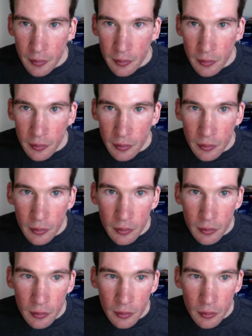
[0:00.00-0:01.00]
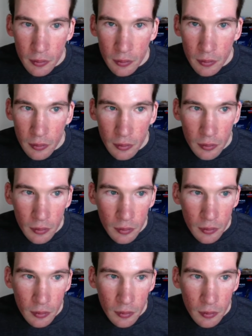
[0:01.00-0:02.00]

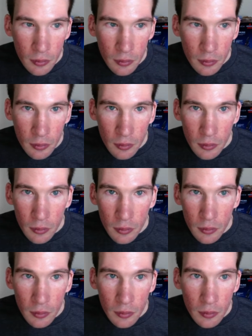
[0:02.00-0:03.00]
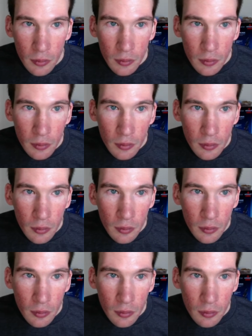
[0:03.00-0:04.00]

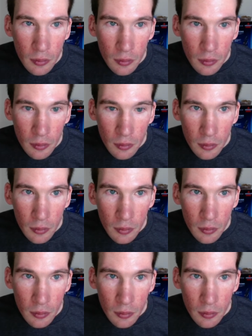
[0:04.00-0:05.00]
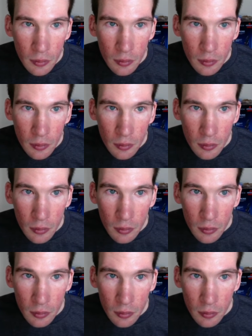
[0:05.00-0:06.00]

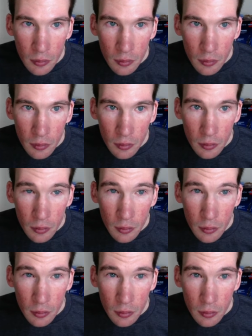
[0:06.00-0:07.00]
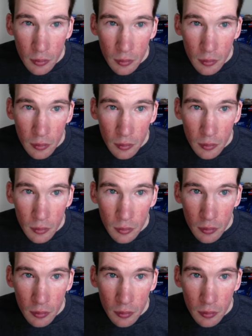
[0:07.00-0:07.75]
(no one is talking)